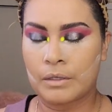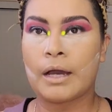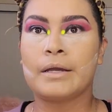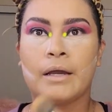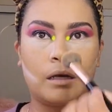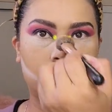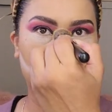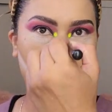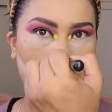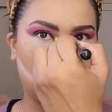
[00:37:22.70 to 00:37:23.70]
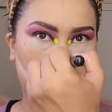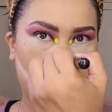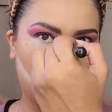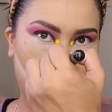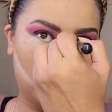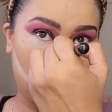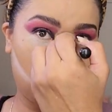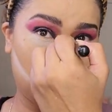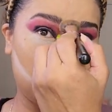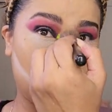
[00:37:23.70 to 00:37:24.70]
I haven't, and then my
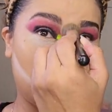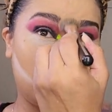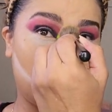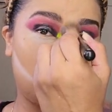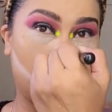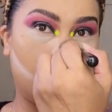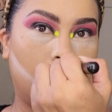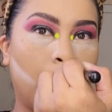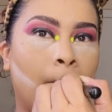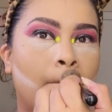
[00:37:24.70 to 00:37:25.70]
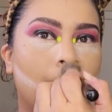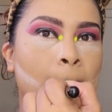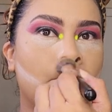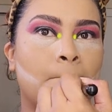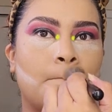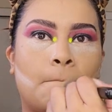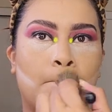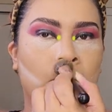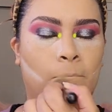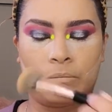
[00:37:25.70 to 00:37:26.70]
nose here at the middle,
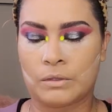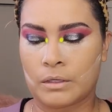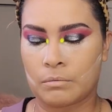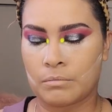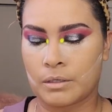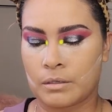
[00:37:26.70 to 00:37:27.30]
and then